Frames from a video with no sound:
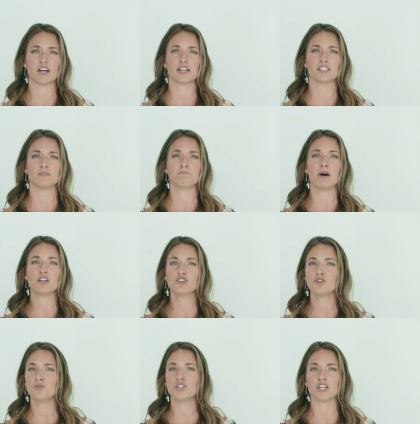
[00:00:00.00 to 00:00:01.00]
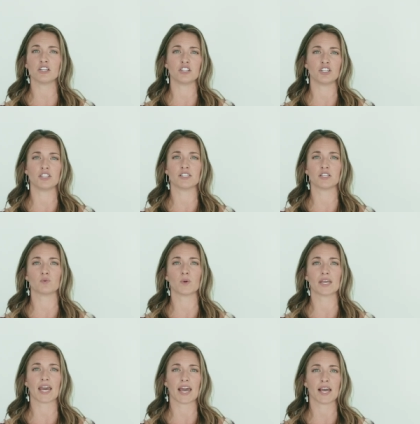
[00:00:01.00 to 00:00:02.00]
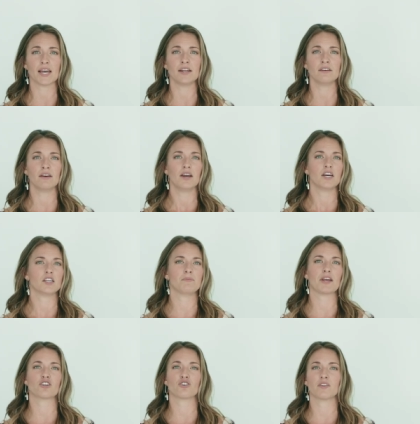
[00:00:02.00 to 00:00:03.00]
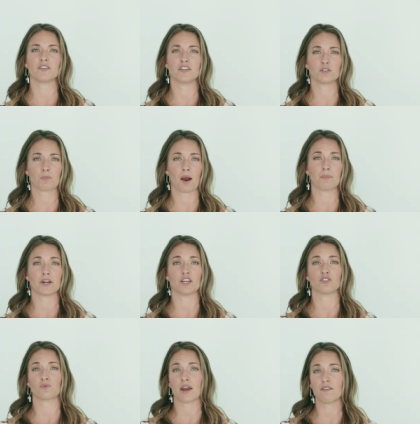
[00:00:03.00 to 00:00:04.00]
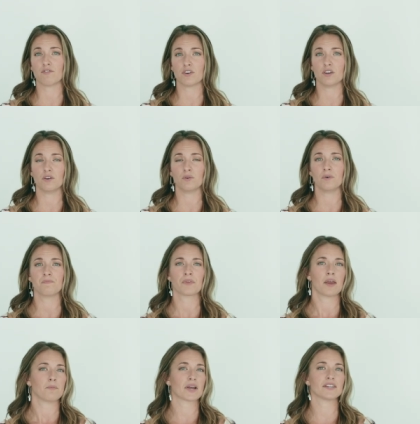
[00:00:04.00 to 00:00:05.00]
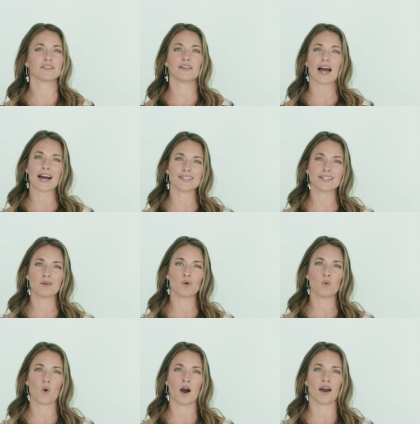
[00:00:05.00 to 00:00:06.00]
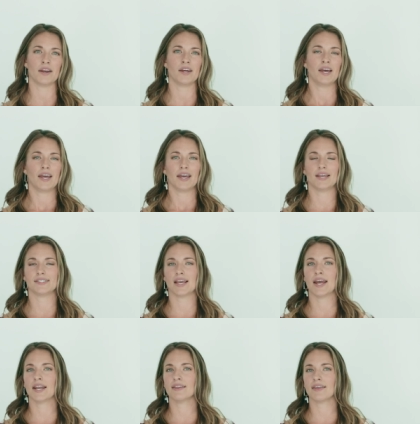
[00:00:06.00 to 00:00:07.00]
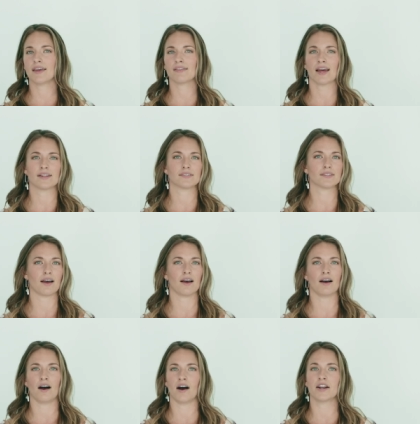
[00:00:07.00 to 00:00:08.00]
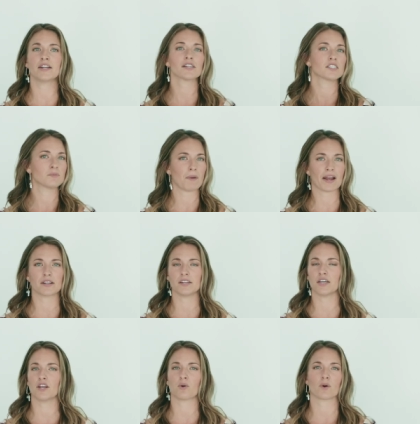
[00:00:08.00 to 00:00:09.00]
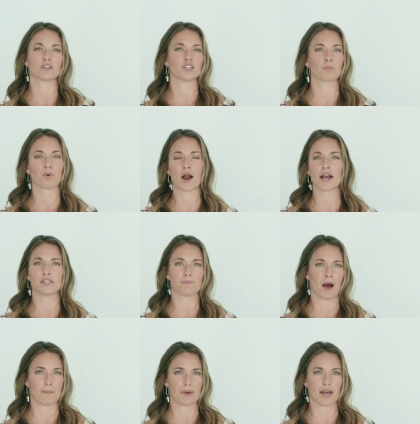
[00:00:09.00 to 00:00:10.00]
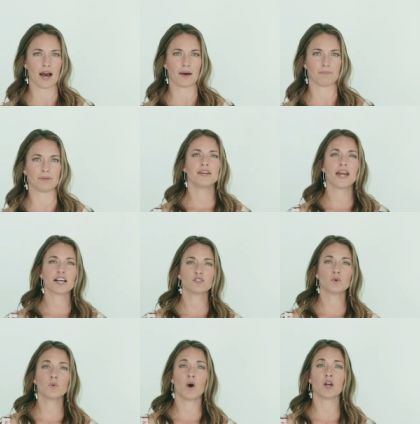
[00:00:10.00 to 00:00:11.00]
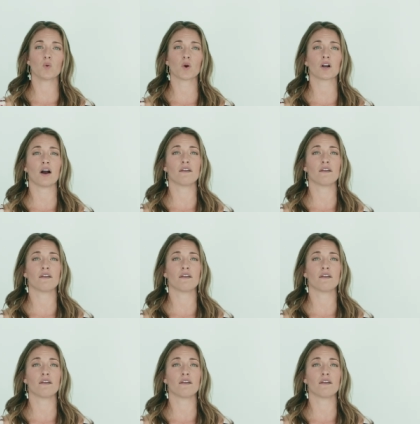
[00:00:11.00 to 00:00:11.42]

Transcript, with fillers: done as much due diligence as we can to make sure that this property is right for you. Because the last thing we want is anything that's unexpected or a surprise popping up. Next, we wanna work